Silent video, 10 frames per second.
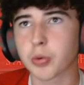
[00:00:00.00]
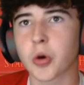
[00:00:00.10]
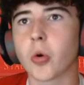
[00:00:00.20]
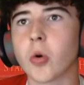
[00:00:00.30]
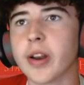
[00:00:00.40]
But
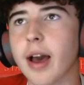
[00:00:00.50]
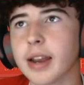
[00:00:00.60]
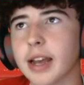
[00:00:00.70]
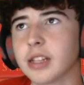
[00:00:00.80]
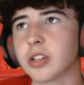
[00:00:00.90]
09
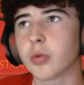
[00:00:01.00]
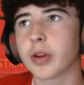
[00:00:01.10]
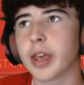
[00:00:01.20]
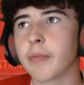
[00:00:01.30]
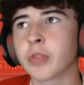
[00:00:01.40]
heads it
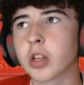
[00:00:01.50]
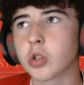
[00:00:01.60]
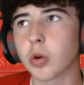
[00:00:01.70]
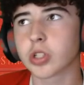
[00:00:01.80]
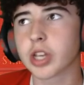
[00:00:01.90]
away
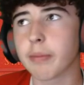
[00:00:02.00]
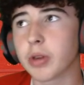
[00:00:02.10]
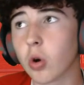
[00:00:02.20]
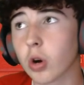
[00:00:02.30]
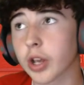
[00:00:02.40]
towards
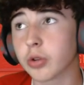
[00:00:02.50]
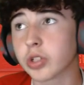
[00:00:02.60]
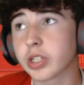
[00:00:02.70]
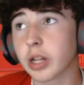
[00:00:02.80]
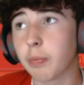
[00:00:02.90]
Kimpioka, who's
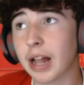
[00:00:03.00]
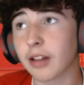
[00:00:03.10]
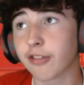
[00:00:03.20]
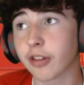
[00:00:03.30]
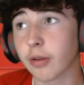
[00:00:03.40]
still battling
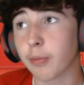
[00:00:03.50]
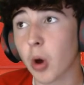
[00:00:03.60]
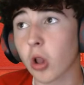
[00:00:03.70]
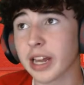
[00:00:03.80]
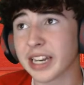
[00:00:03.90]
for the
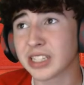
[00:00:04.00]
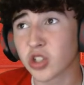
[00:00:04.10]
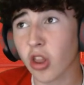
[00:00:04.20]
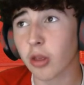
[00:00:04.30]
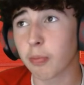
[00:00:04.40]
ball. And he's
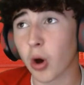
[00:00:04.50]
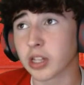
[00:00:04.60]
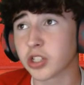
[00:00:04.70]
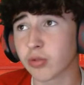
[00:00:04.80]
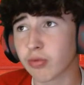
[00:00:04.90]
got the ball.
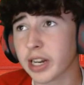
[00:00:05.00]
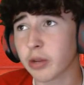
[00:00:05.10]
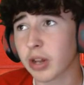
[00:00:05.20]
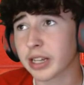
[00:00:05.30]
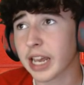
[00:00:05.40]
He's done really
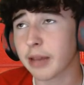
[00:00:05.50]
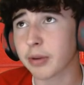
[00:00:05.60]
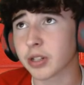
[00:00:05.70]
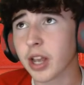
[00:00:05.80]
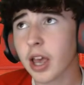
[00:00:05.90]
well to keep
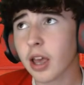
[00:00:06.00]
it.